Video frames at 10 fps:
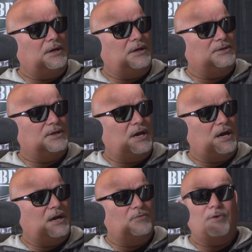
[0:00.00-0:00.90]
is,
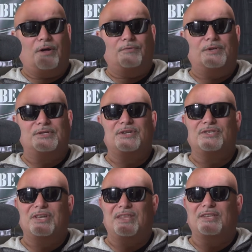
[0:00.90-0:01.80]
uh, well, let's
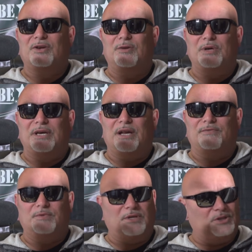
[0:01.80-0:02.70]
just say that's going to be kind
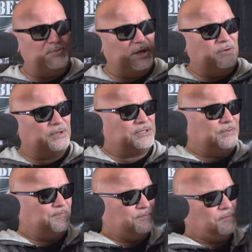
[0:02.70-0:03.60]
of conspicuous.
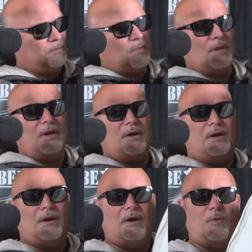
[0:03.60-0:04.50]

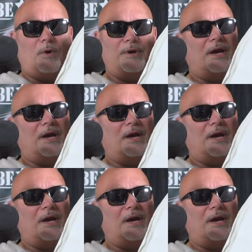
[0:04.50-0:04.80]
What we